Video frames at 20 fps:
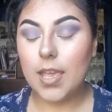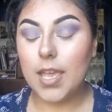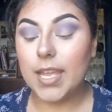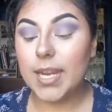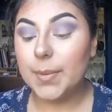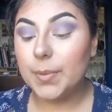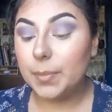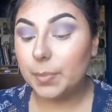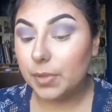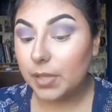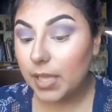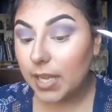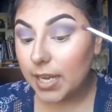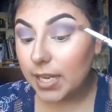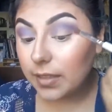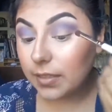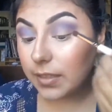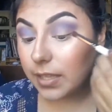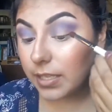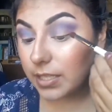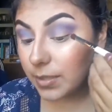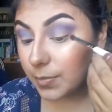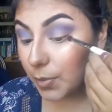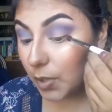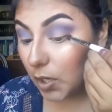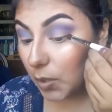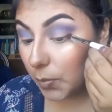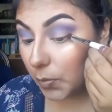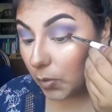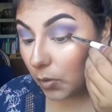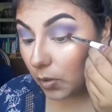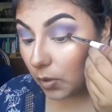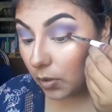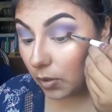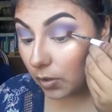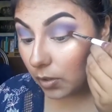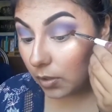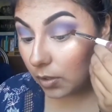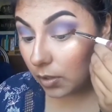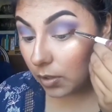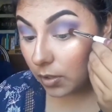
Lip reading: And I'm applying this purple,